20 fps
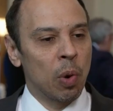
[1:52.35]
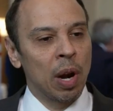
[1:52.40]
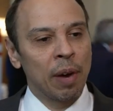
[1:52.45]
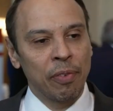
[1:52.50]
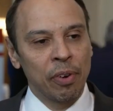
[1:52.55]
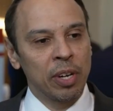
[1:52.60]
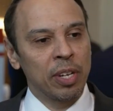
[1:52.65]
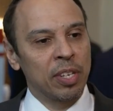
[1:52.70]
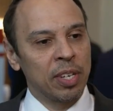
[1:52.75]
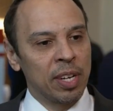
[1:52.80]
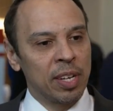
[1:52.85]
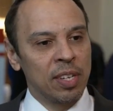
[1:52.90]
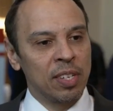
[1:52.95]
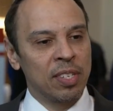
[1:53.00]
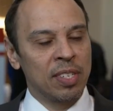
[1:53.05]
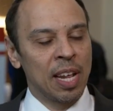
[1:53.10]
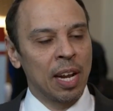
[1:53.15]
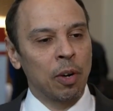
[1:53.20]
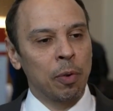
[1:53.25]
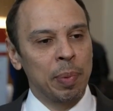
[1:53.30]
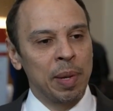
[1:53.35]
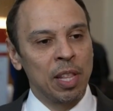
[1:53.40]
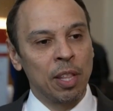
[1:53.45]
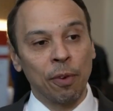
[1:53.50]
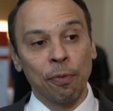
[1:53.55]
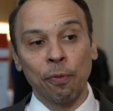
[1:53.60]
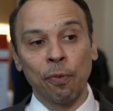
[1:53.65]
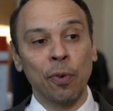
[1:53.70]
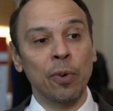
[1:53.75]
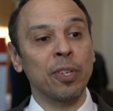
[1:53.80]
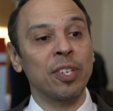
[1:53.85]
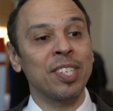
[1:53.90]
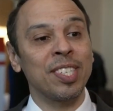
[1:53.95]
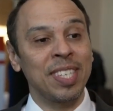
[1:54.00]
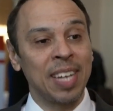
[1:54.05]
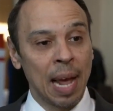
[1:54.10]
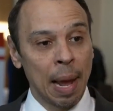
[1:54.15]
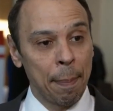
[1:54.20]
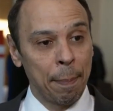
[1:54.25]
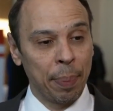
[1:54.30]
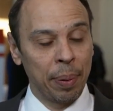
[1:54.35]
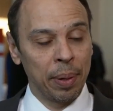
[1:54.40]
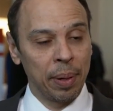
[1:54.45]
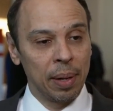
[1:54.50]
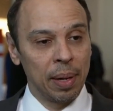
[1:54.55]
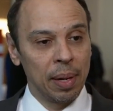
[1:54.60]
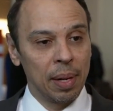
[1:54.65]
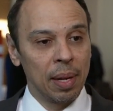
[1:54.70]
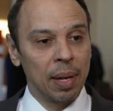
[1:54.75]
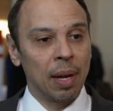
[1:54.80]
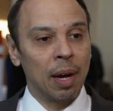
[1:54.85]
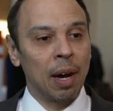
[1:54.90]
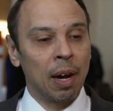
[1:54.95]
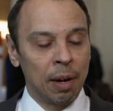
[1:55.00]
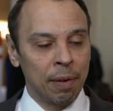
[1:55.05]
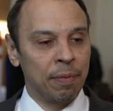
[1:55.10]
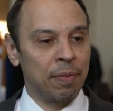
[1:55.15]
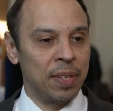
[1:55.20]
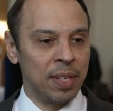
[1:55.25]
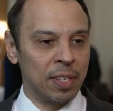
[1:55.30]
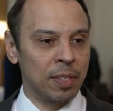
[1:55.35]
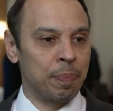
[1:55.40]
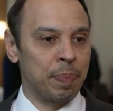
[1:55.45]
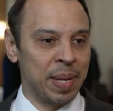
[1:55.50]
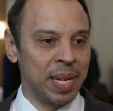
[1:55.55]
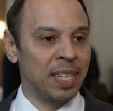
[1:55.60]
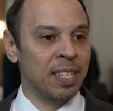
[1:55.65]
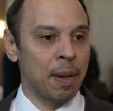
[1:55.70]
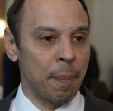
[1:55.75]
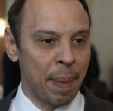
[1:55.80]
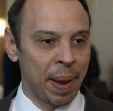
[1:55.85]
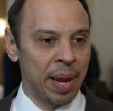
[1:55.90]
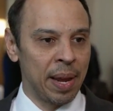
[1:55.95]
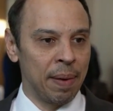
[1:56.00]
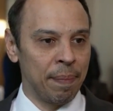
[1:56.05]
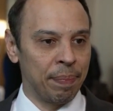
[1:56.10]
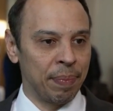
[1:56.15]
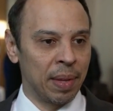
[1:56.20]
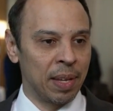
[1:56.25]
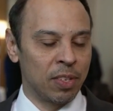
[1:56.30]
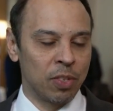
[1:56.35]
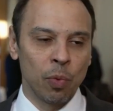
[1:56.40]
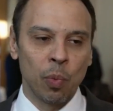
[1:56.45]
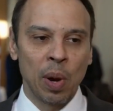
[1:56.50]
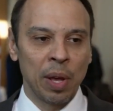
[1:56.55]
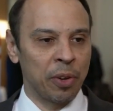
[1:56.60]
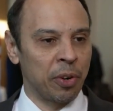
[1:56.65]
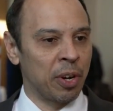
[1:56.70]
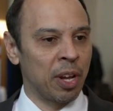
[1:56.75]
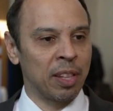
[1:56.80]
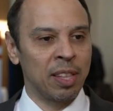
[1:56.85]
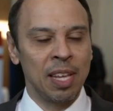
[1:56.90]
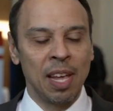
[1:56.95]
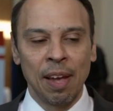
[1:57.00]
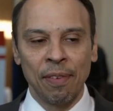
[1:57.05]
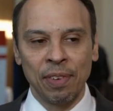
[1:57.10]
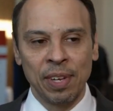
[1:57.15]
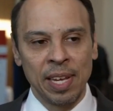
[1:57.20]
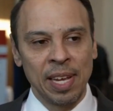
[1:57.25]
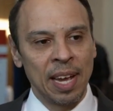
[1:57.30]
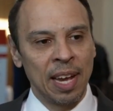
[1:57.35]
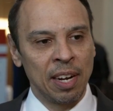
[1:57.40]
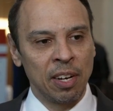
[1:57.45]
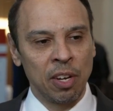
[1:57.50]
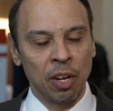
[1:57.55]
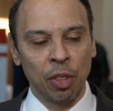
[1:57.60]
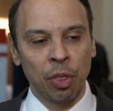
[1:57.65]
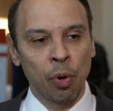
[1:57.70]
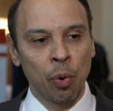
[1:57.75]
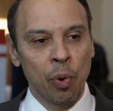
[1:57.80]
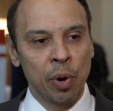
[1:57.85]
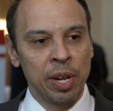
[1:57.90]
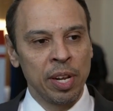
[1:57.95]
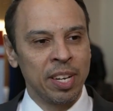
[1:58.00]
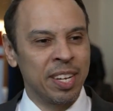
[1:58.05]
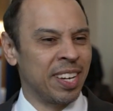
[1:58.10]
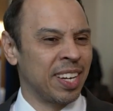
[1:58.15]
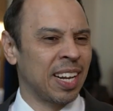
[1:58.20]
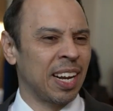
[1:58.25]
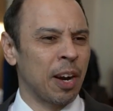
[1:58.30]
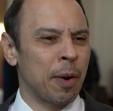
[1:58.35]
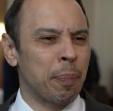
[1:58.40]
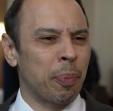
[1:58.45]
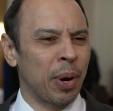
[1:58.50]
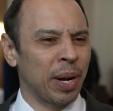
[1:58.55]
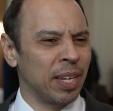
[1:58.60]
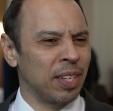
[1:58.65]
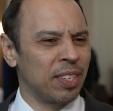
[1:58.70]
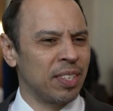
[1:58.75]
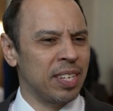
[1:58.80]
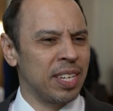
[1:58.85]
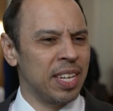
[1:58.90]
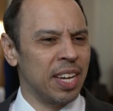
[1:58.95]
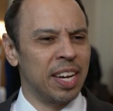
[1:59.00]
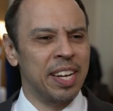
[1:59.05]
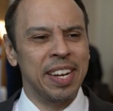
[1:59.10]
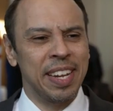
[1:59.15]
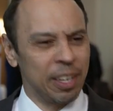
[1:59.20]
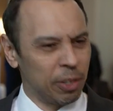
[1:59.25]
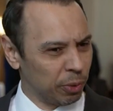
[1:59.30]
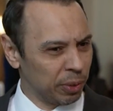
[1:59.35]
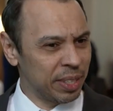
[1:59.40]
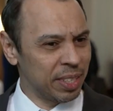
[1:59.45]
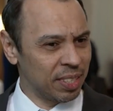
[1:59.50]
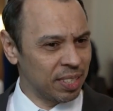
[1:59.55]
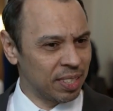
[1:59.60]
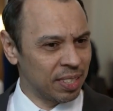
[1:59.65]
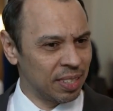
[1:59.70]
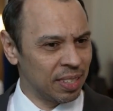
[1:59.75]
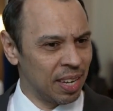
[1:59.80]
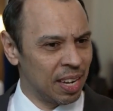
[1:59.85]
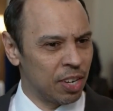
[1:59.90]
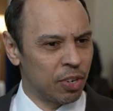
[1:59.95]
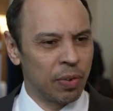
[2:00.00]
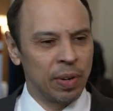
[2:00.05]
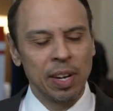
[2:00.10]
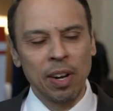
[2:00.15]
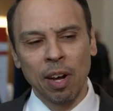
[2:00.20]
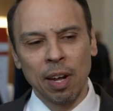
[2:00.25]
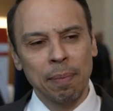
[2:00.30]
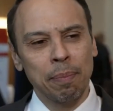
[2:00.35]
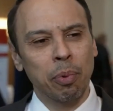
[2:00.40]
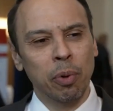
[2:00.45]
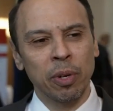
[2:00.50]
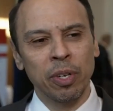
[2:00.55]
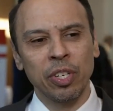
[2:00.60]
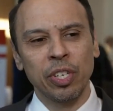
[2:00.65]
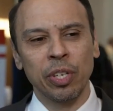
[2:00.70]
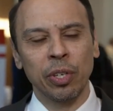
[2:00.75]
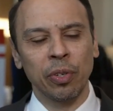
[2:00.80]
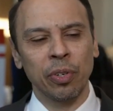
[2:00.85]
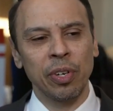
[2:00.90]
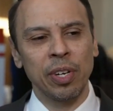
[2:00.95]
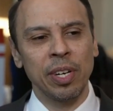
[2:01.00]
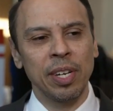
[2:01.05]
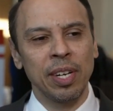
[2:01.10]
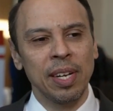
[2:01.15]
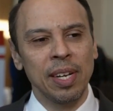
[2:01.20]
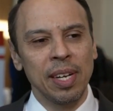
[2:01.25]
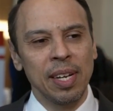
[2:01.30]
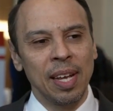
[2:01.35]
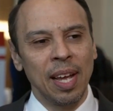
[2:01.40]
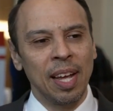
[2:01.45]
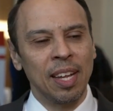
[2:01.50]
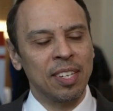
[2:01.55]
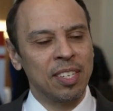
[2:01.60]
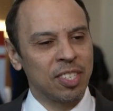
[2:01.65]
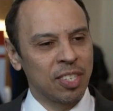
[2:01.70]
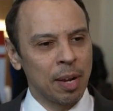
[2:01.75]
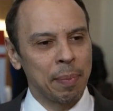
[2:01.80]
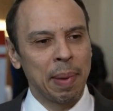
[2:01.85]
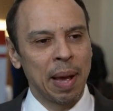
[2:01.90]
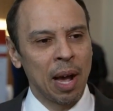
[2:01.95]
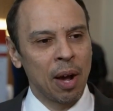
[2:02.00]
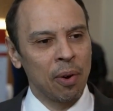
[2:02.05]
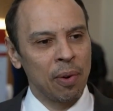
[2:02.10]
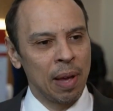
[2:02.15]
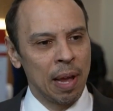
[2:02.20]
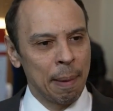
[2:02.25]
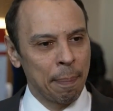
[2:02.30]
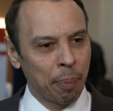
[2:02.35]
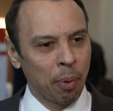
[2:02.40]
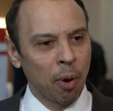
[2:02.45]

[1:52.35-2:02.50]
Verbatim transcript: Whatever it does, that'll be the first step of this big debate as to whether or not the FDA had the authority to declare pregnancy an illness and treat unborn children as somehow a